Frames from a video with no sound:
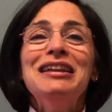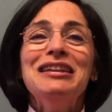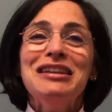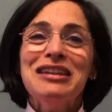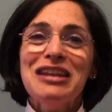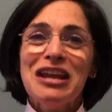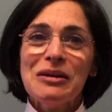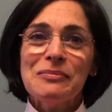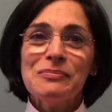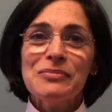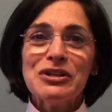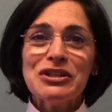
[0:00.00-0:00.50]

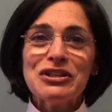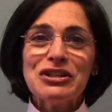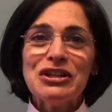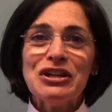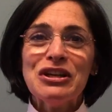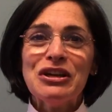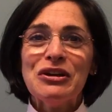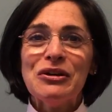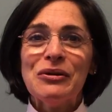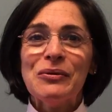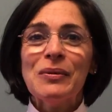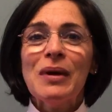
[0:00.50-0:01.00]
Number
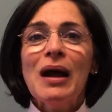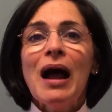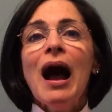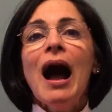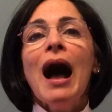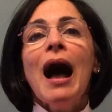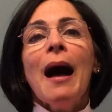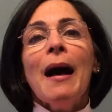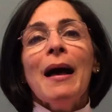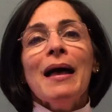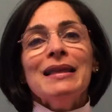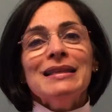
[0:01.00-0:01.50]
two,
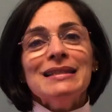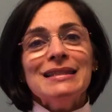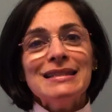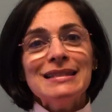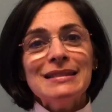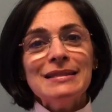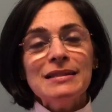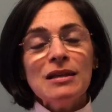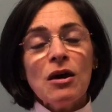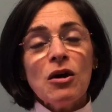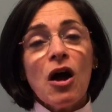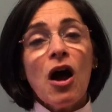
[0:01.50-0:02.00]

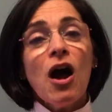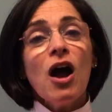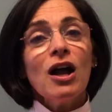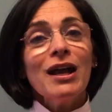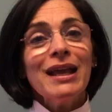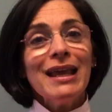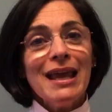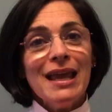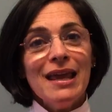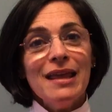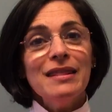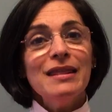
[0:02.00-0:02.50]

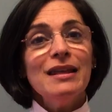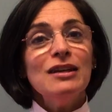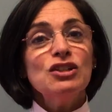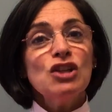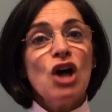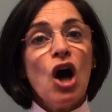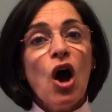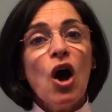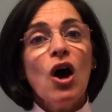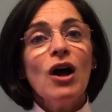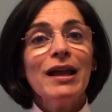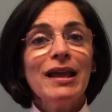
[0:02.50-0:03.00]
talk
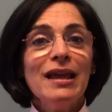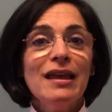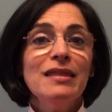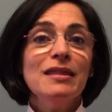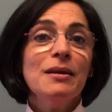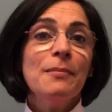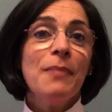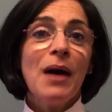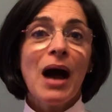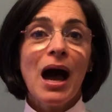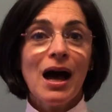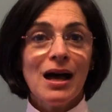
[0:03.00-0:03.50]
in
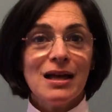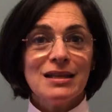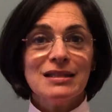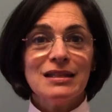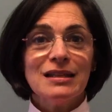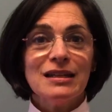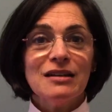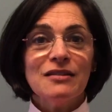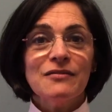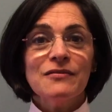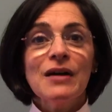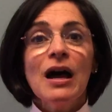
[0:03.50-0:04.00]
the
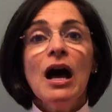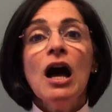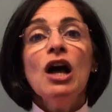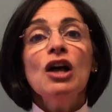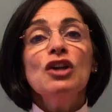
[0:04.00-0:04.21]
positive.